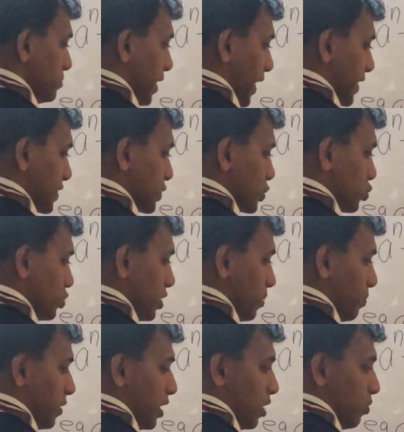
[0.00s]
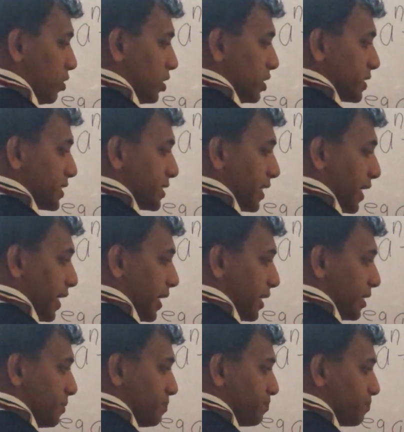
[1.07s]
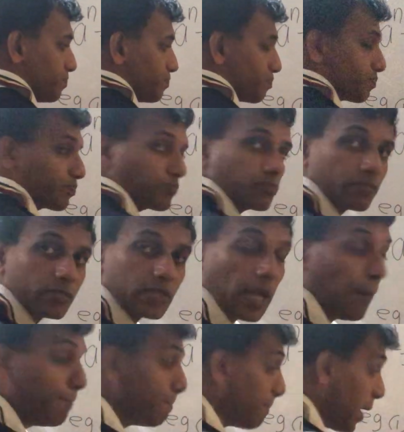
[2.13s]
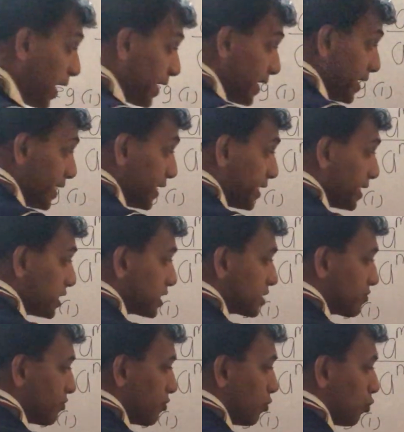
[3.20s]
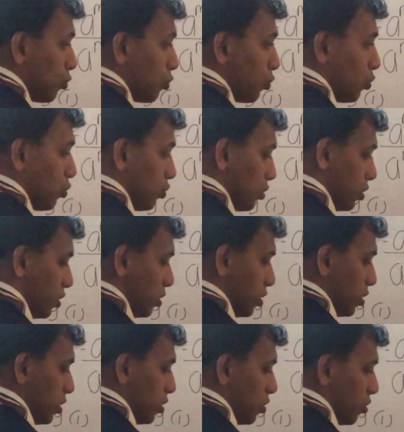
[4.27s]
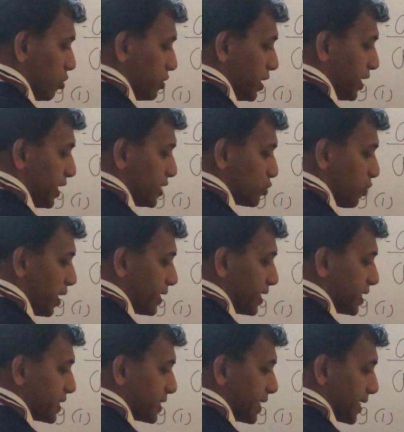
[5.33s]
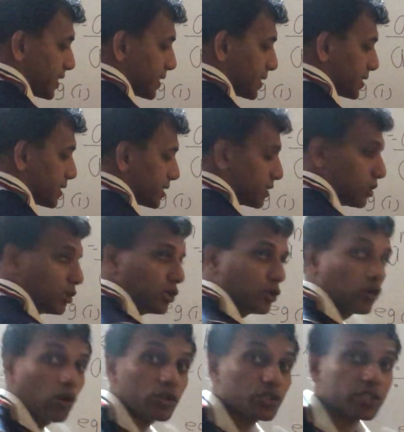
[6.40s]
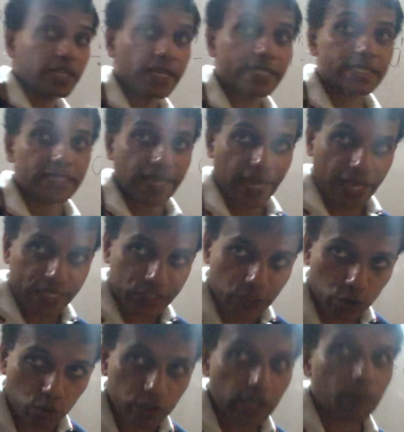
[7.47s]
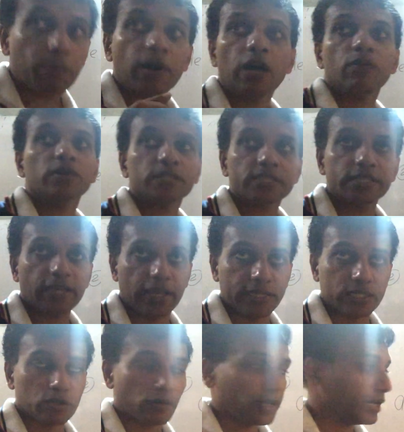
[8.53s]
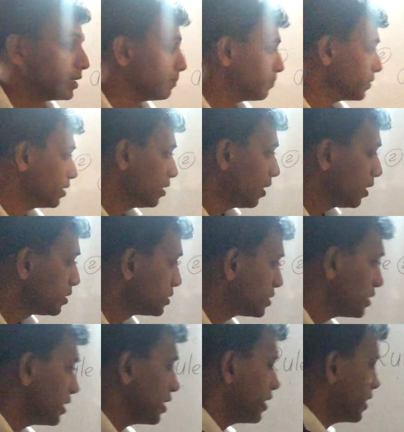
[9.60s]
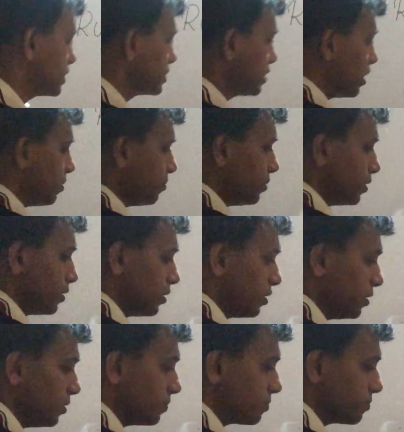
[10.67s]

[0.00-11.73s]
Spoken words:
X to the power 10 minus 4, or that is what? 6. Not 6, x to the power 6, right? See another example.